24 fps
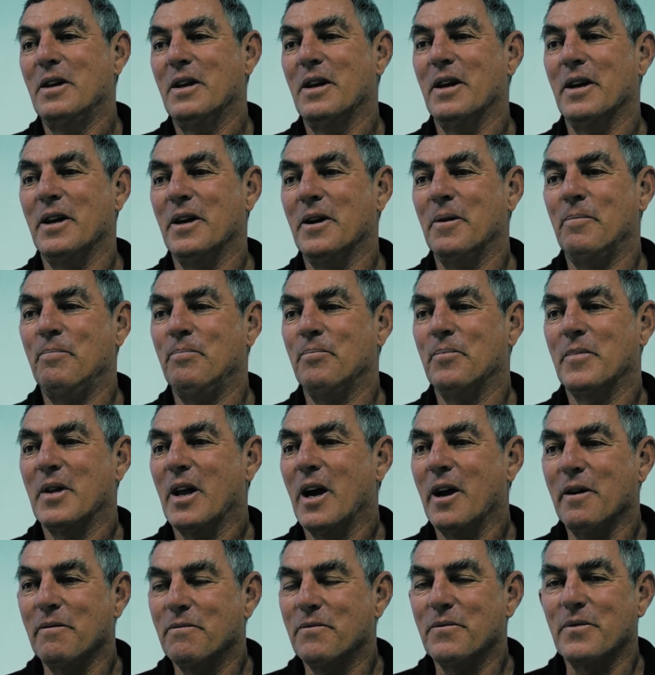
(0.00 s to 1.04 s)

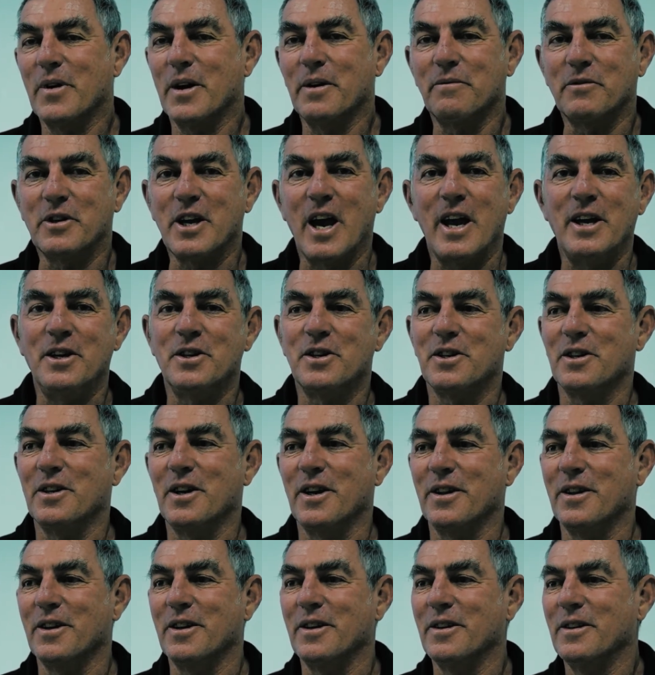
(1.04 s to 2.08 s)
I've gained
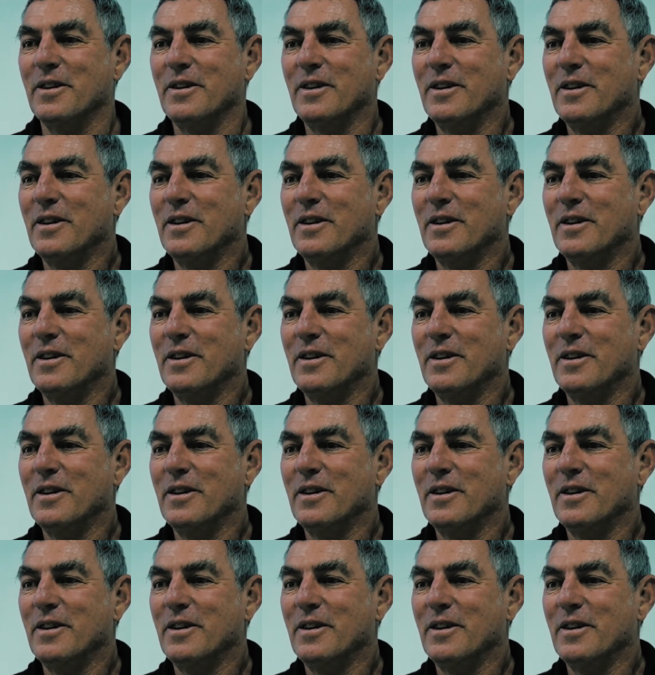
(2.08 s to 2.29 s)
another